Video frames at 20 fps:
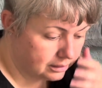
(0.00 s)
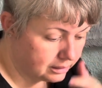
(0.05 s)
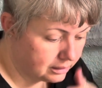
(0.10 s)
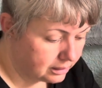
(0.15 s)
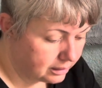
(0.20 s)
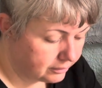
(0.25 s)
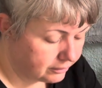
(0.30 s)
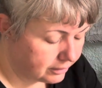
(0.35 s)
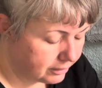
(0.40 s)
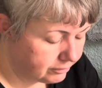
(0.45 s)

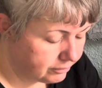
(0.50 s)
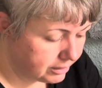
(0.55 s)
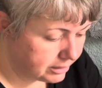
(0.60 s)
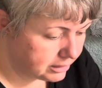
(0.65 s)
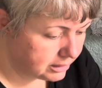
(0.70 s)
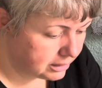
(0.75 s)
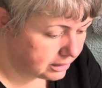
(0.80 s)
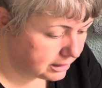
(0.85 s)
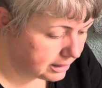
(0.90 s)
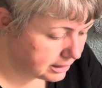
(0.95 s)

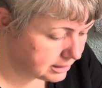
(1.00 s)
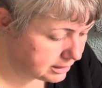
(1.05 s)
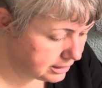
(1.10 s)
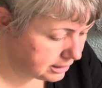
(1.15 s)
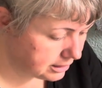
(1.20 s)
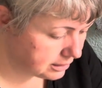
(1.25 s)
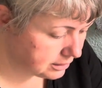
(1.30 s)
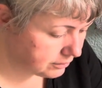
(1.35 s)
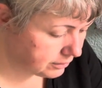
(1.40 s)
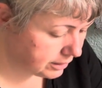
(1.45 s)
I
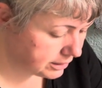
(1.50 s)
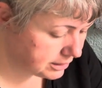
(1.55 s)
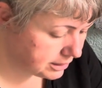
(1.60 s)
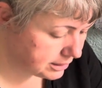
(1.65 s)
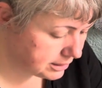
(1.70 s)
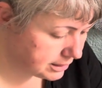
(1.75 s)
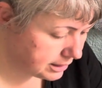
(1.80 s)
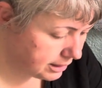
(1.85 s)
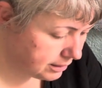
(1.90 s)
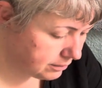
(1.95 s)
didn't write it
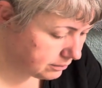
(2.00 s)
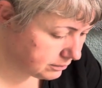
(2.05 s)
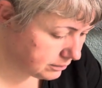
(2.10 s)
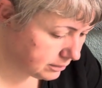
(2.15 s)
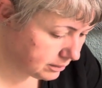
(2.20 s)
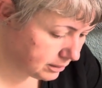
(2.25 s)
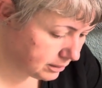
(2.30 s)
down.